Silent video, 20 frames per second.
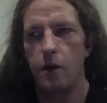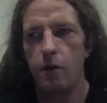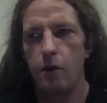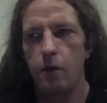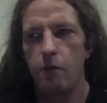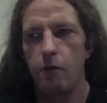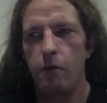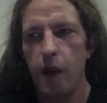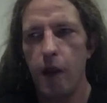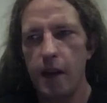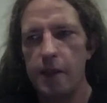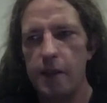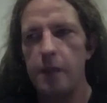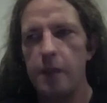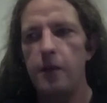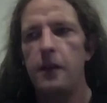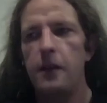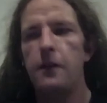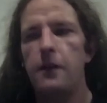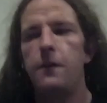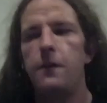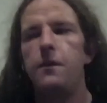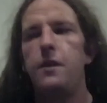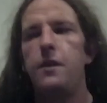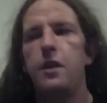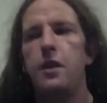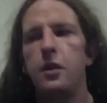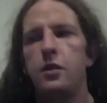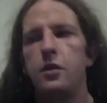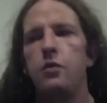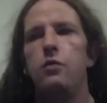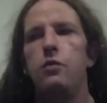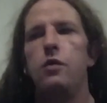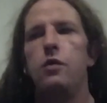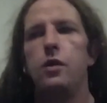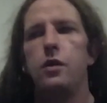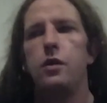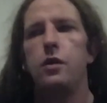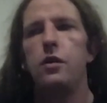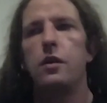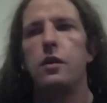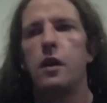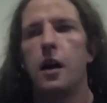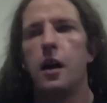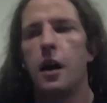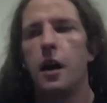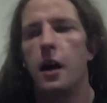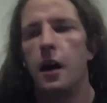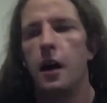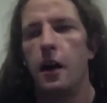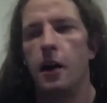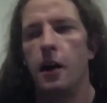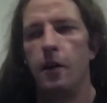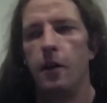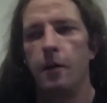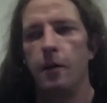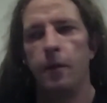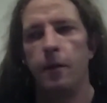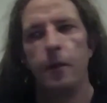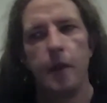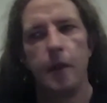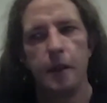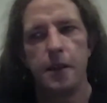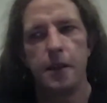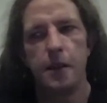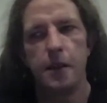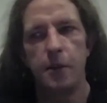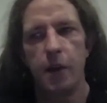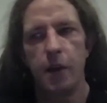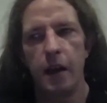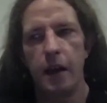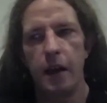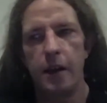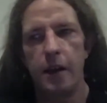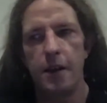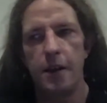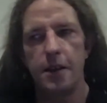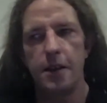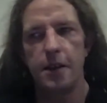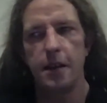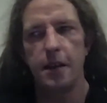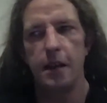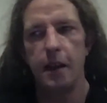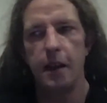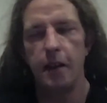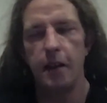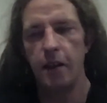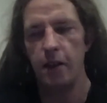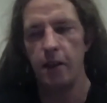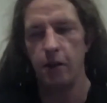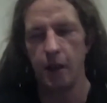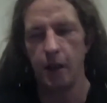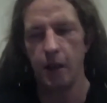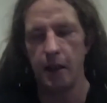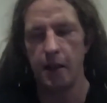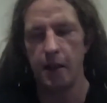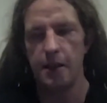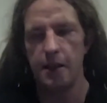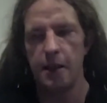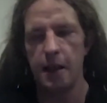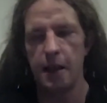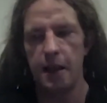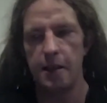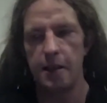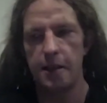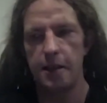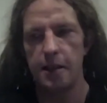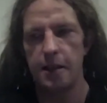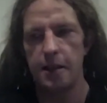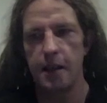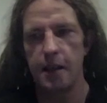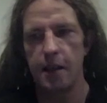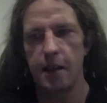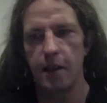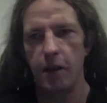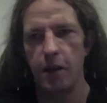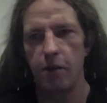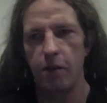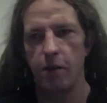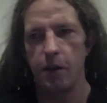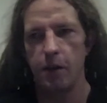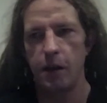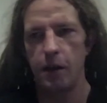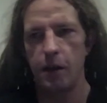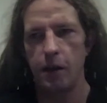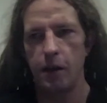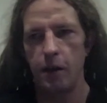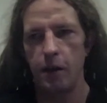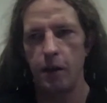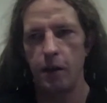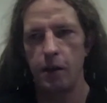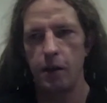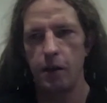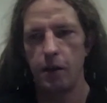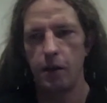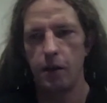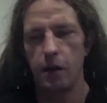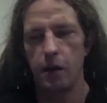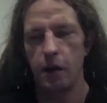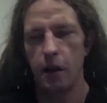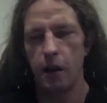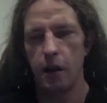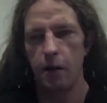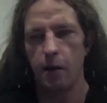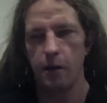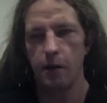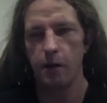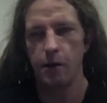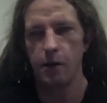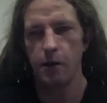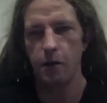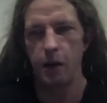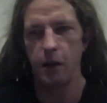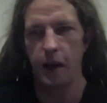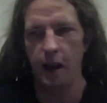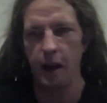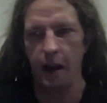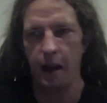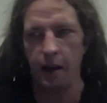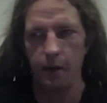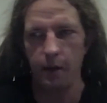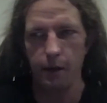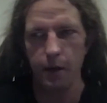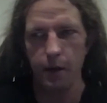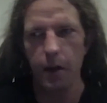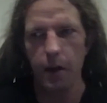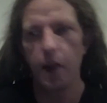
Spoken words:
relatively few in some ways in the United States and the European Union. Obviously we have